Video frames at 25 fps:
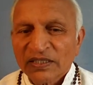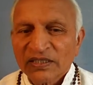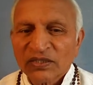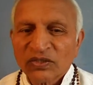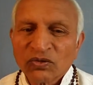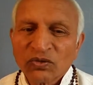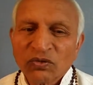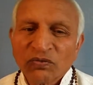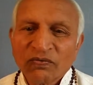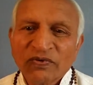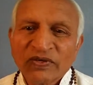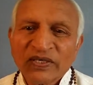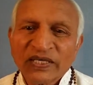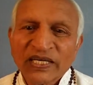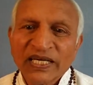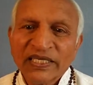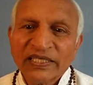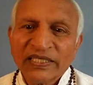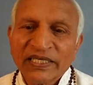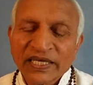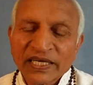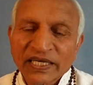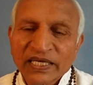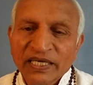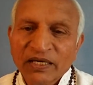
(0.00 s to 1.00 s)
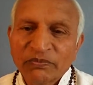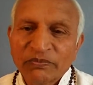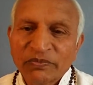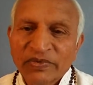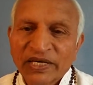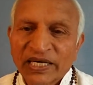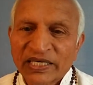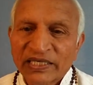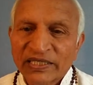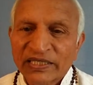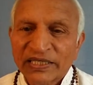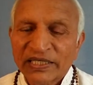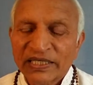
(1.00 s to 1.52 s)
So what I
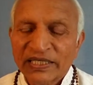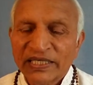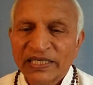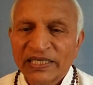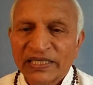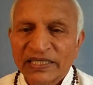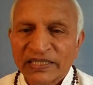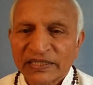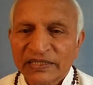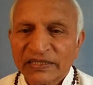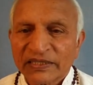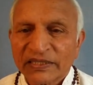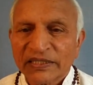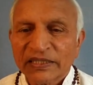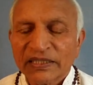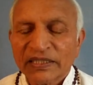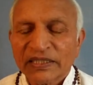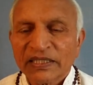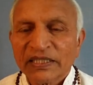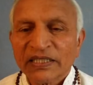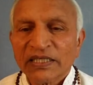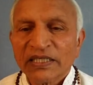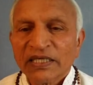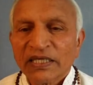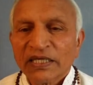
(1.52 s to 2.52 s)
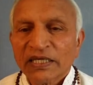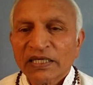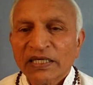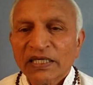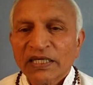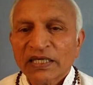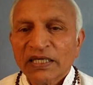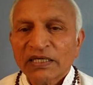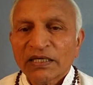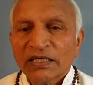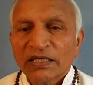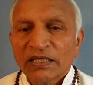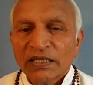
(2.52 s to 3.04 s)
recommend is
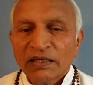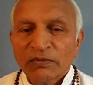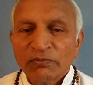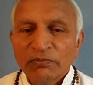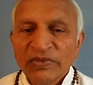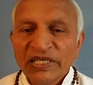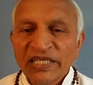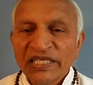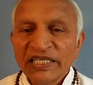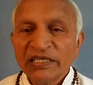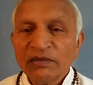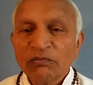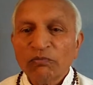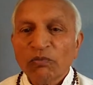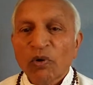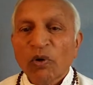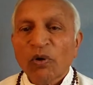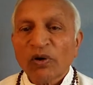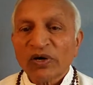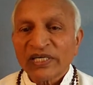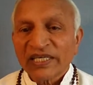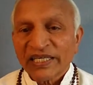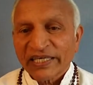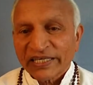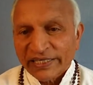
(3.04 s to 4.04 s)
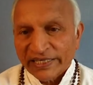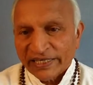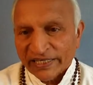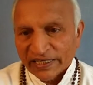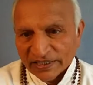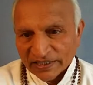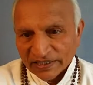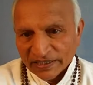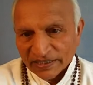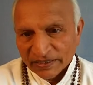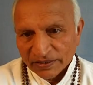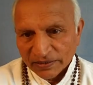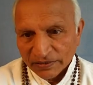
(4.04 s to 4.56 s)
being born
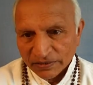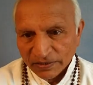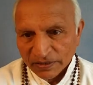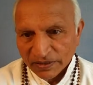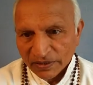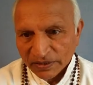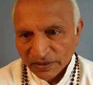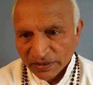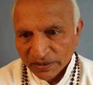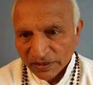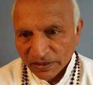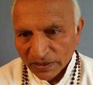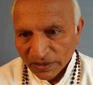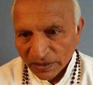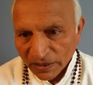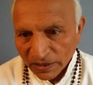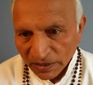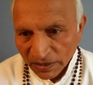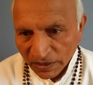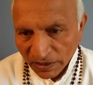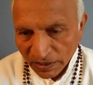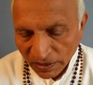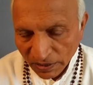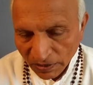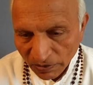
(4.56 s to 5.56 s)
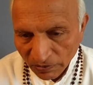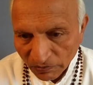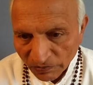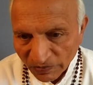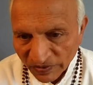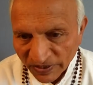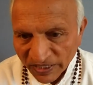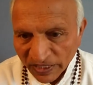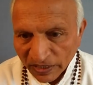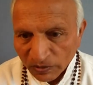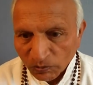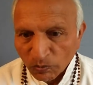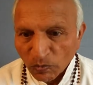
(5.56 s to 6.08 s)
again.
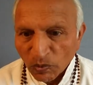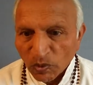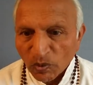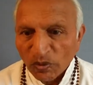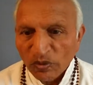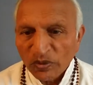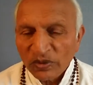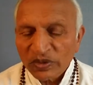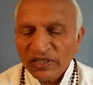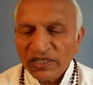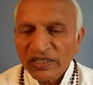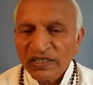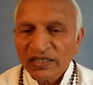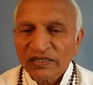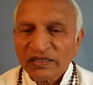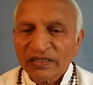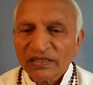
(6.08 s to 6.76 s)
We are born